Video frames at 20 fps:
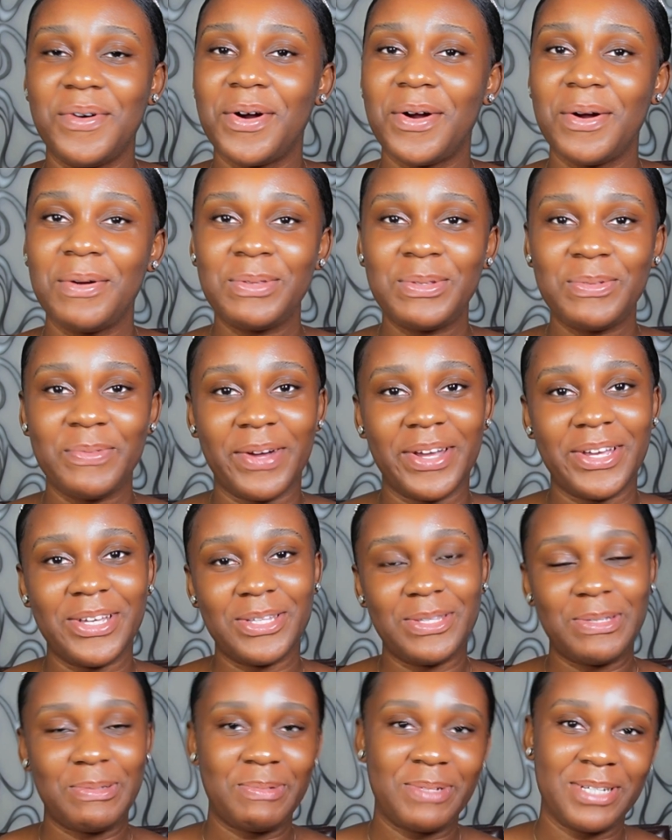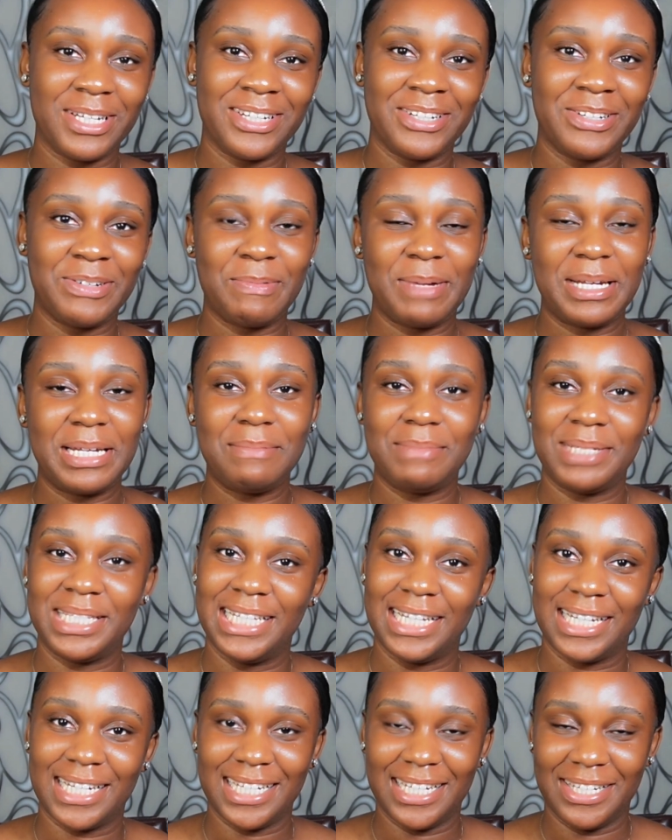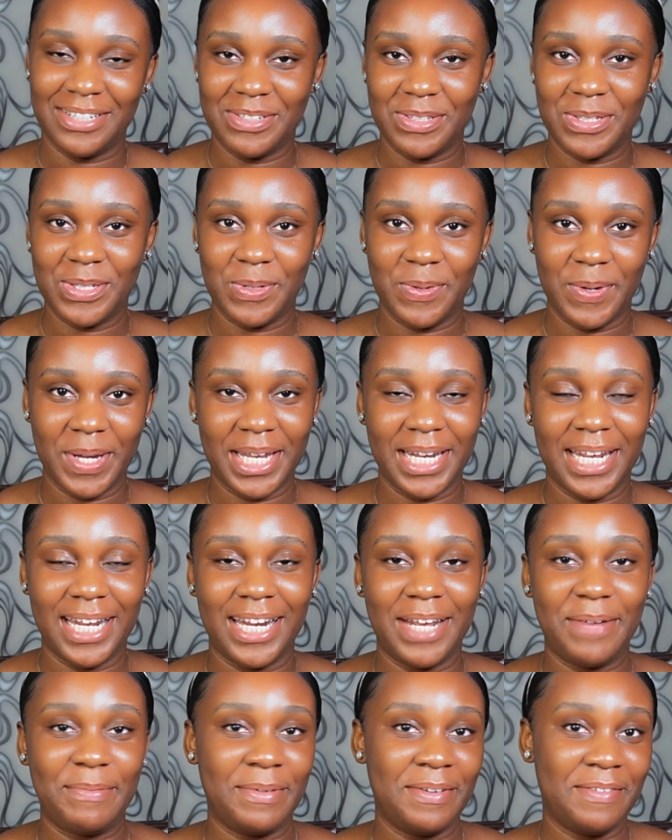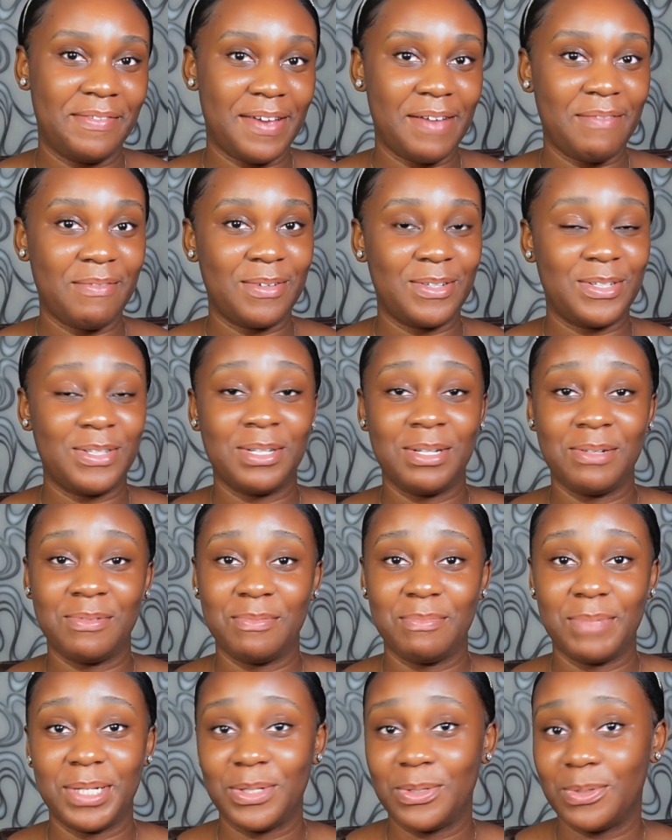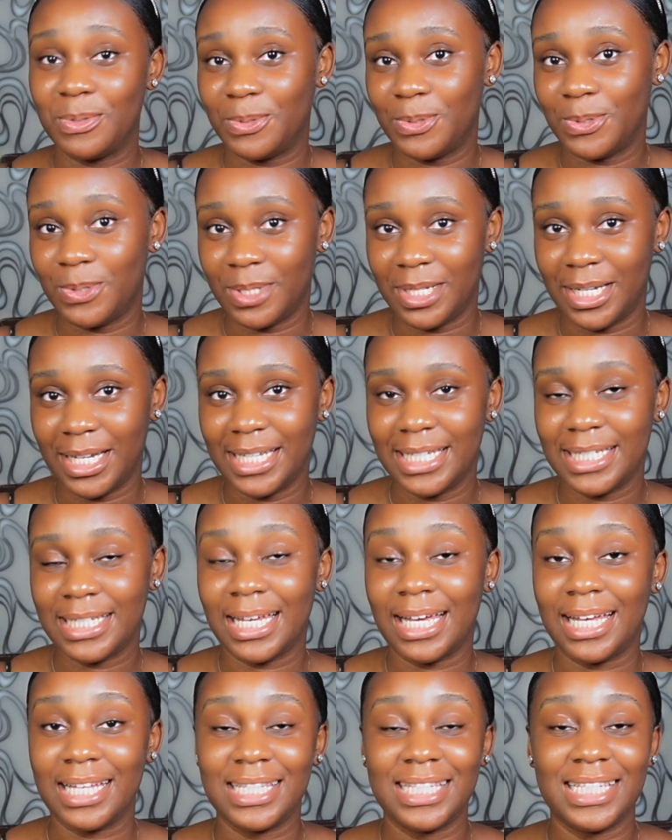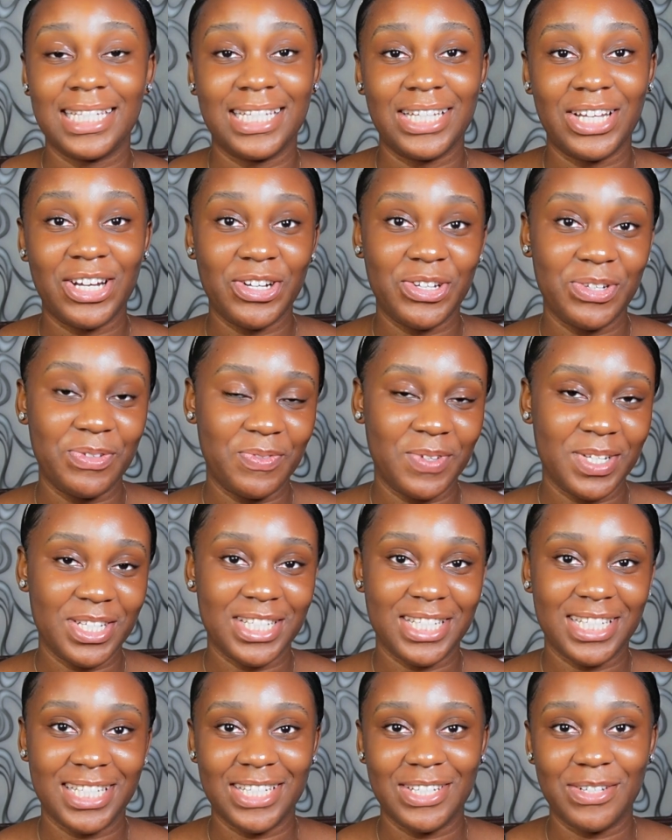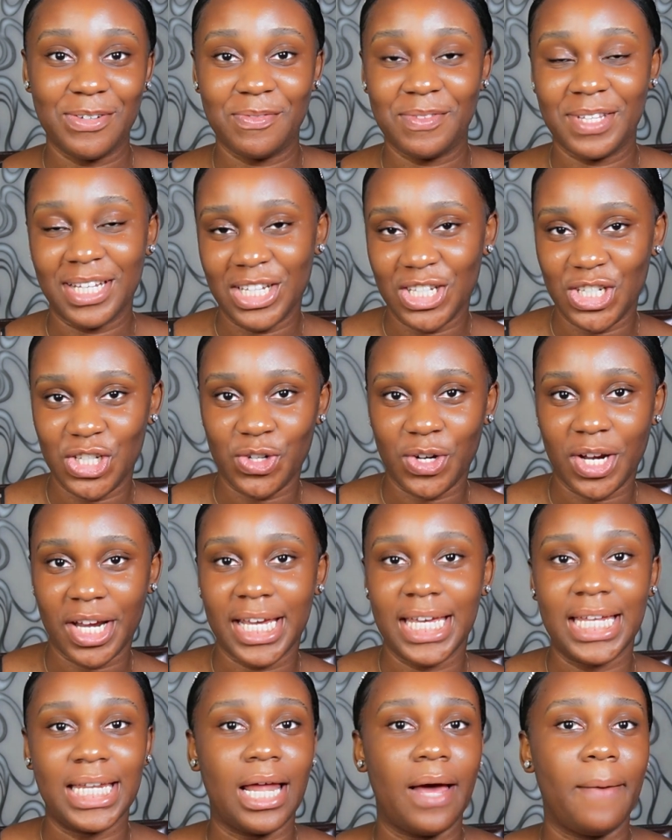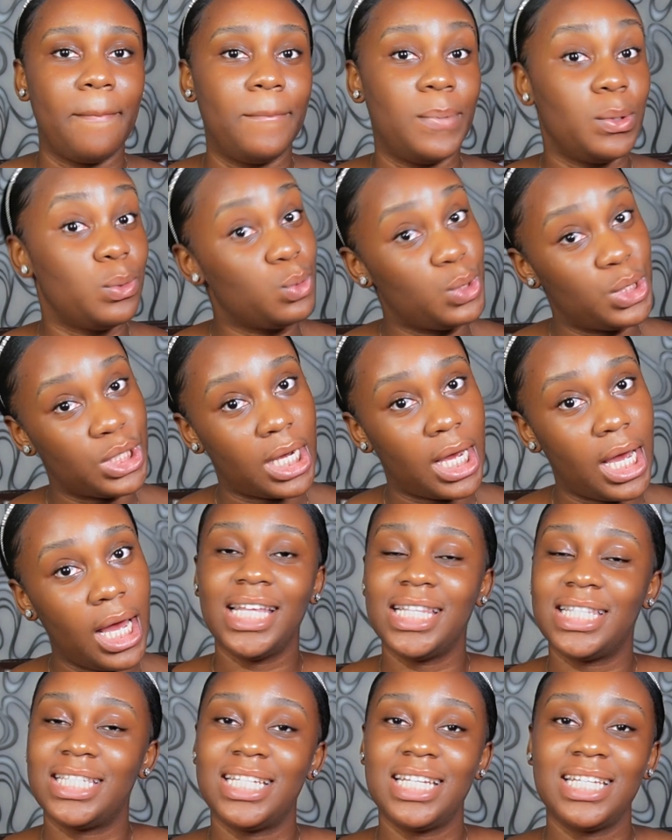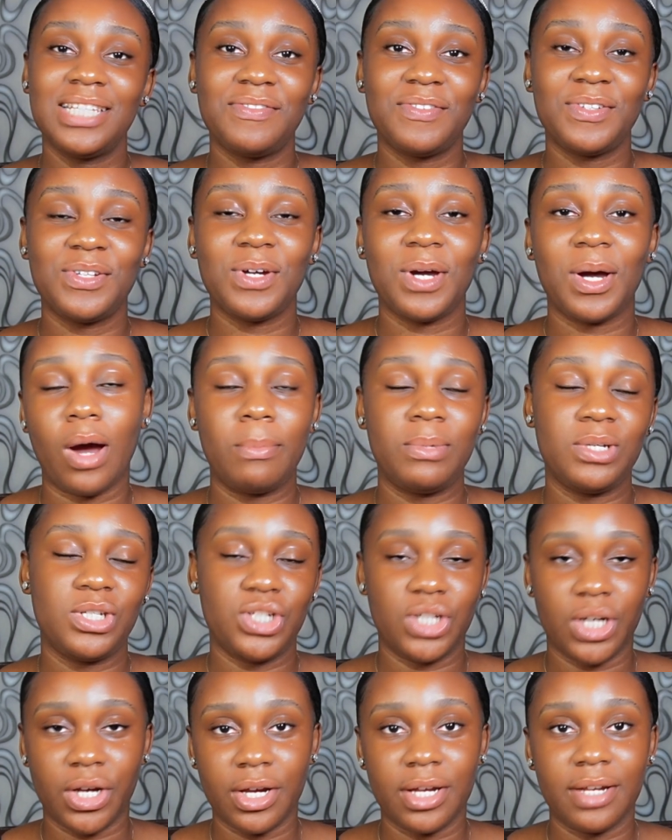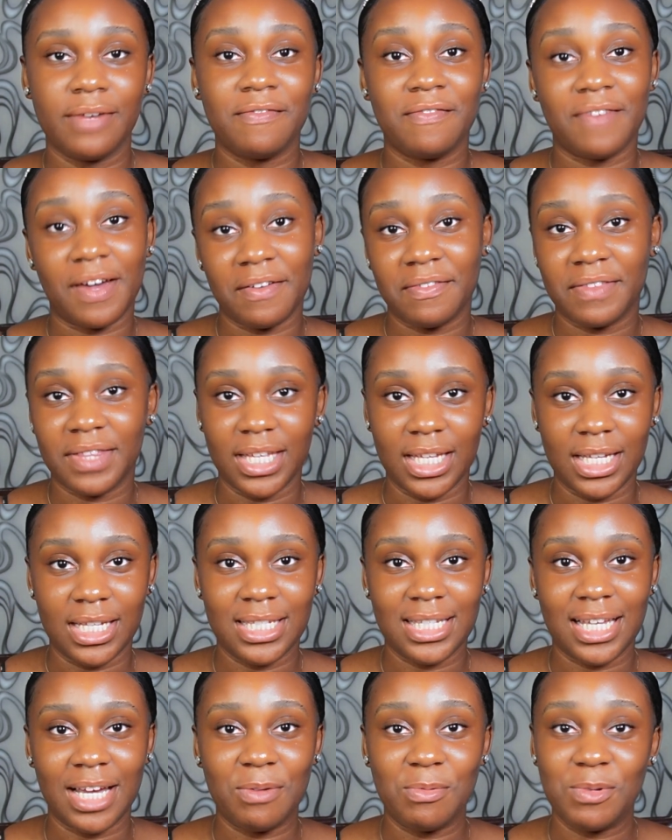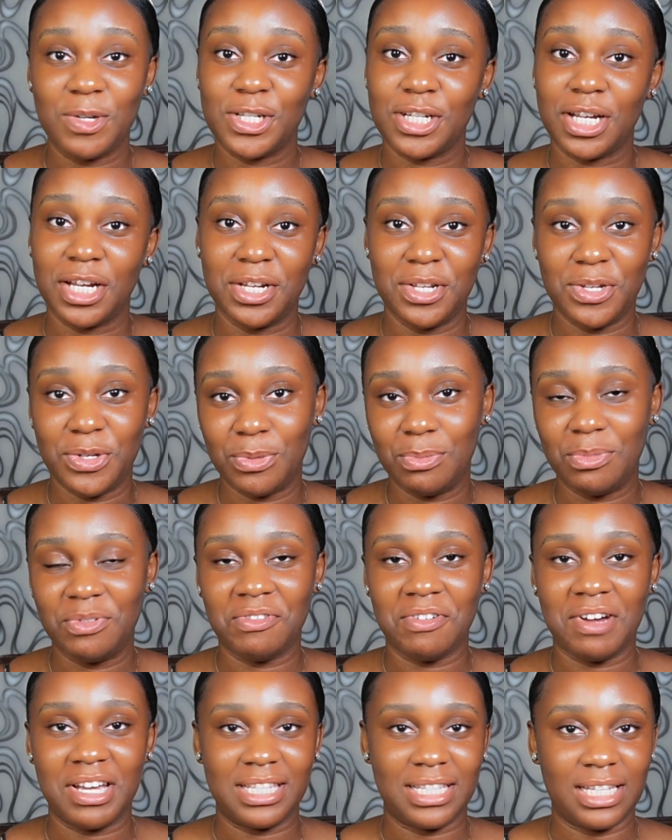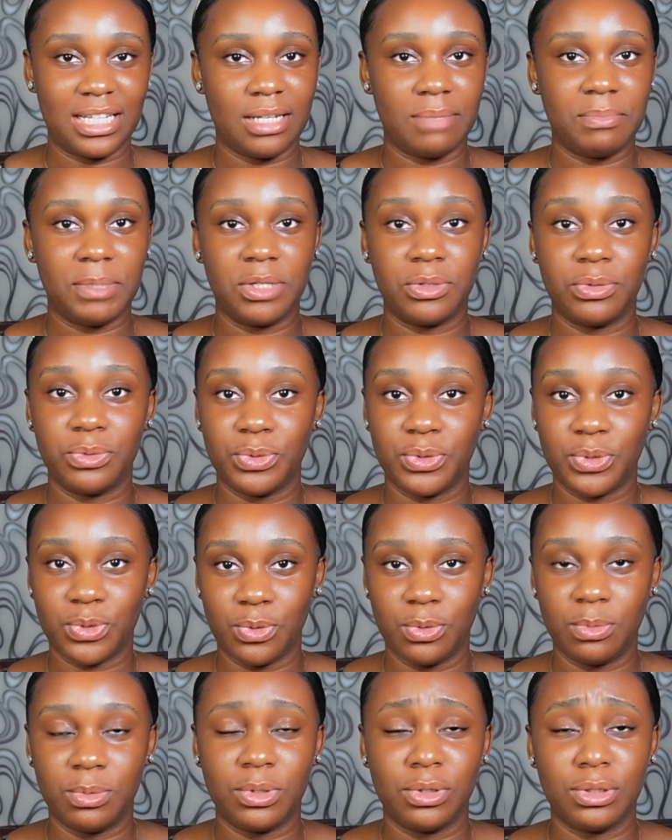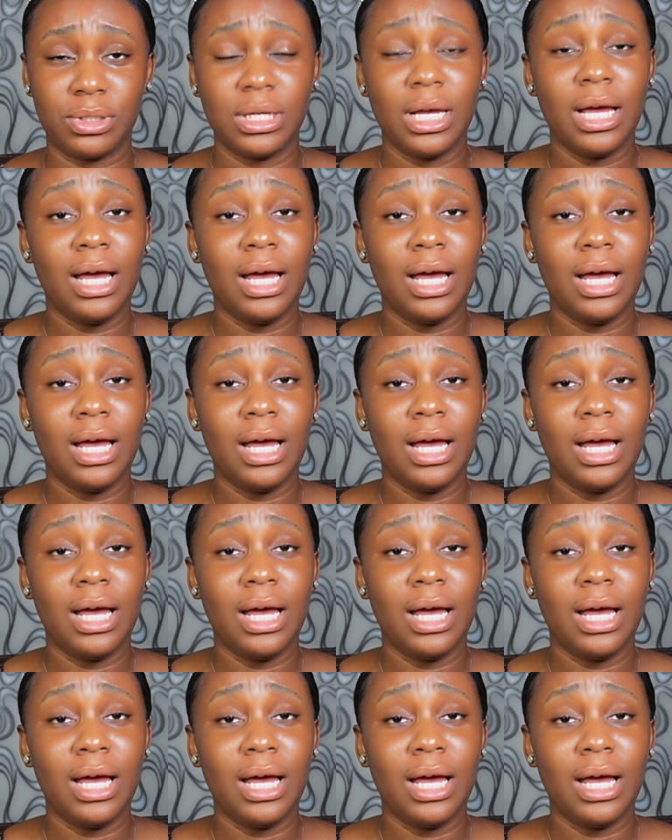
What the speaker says: Welcome to my YouTube channel. My name is Daniela Ntoyen and I'm a 500 level medical student at Now University of Nigeria in Abuja. In today's video, I'll be sharing 5 things I wish I knew before I started medical school, because